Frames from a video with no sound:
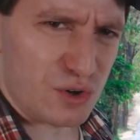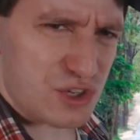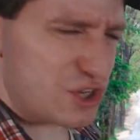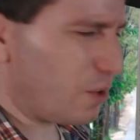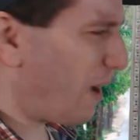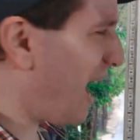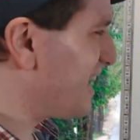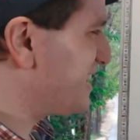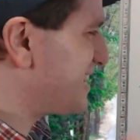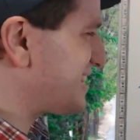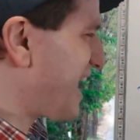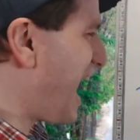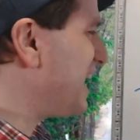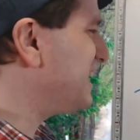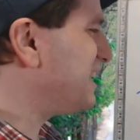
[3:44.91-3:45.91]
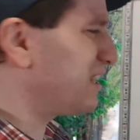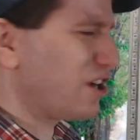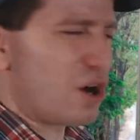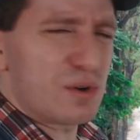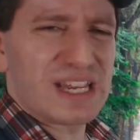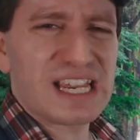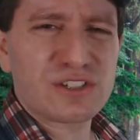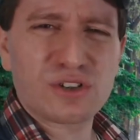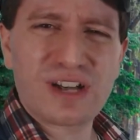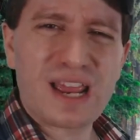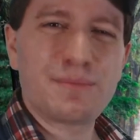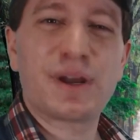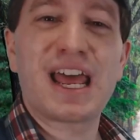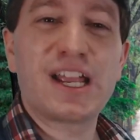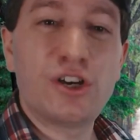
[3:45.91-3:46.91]
So I decided to go yesterday,
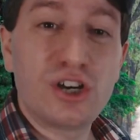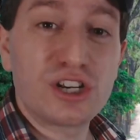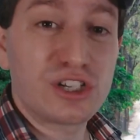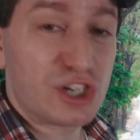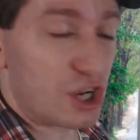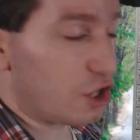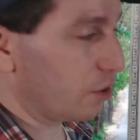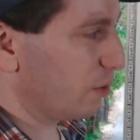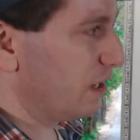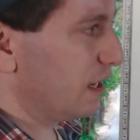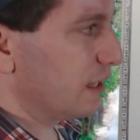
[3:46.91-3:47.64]
but I couldn't go.